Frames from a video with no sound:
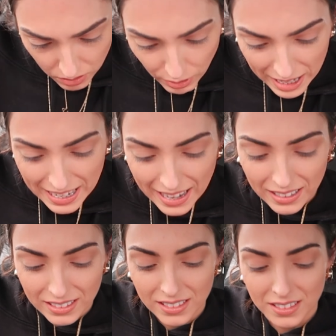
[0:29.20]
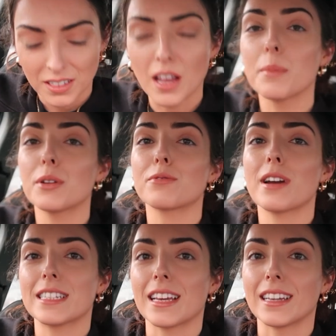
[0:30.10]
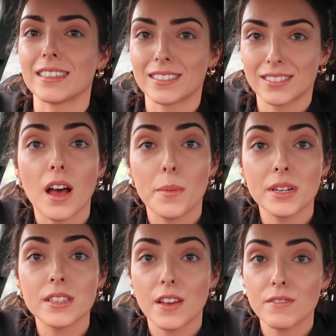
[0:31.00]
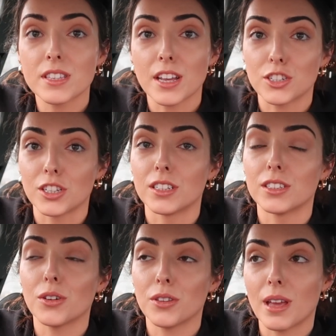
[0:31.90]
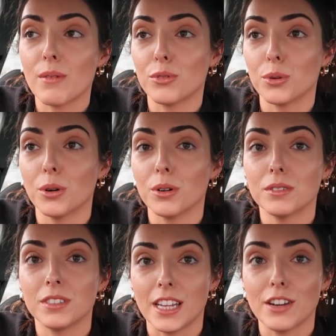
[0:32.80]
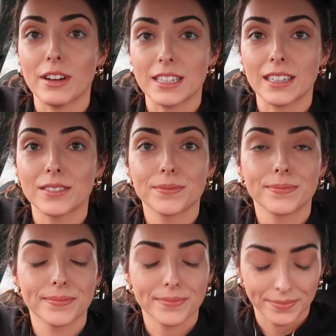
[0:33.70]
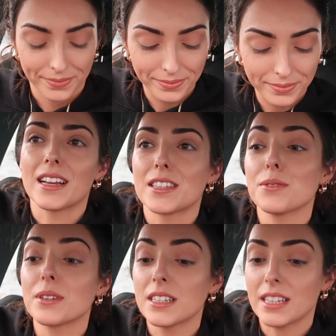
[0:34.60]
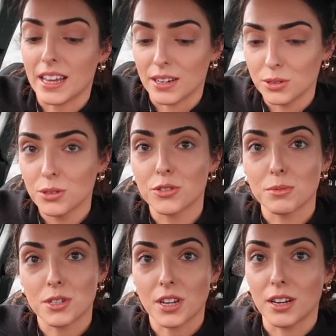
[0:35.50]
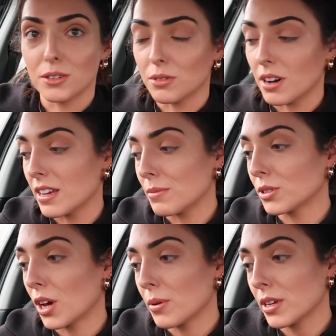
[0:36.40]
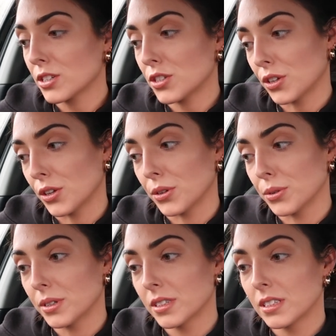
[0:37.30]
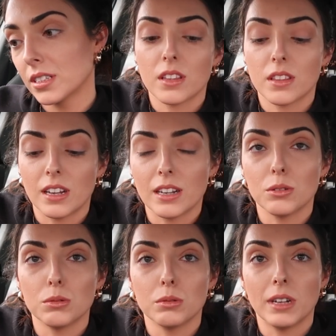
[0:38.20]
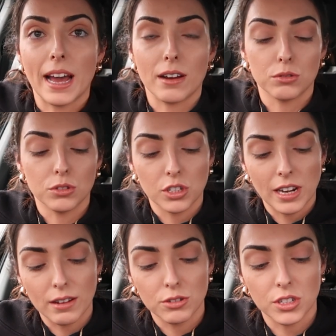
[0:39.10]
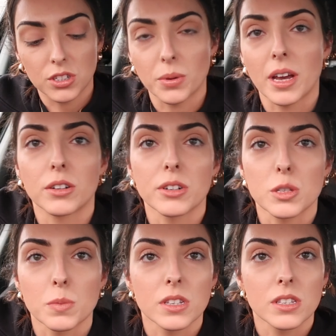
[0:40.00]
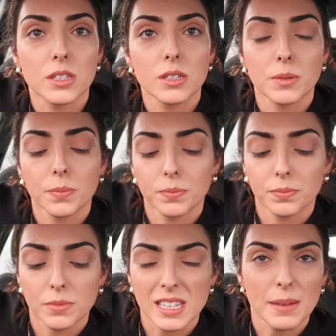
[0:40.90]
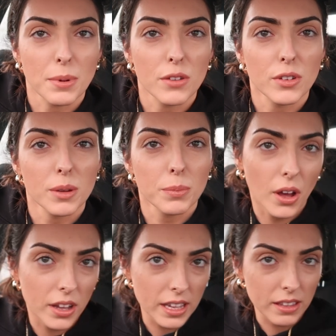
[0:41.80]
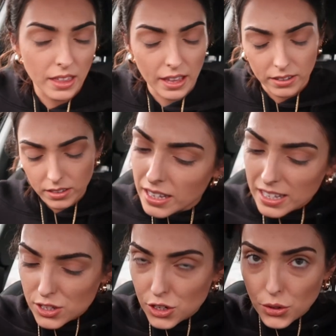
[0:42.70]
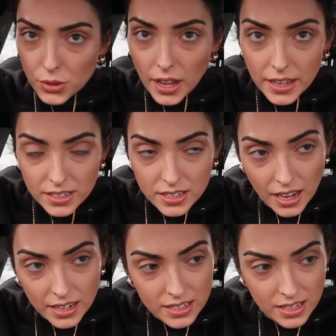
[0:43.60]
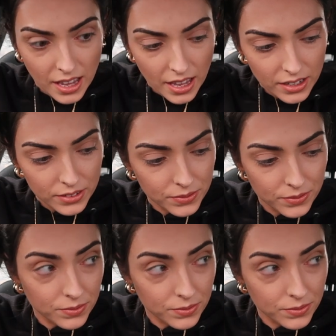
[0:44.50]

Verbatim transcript: Reading. I'm in Reading. I'm in a service station on the M4 near Reading. As you can tell from the title, I am going to the little lounge, lounge underwear Christmas sleepover party thing. It's two nights and it's in,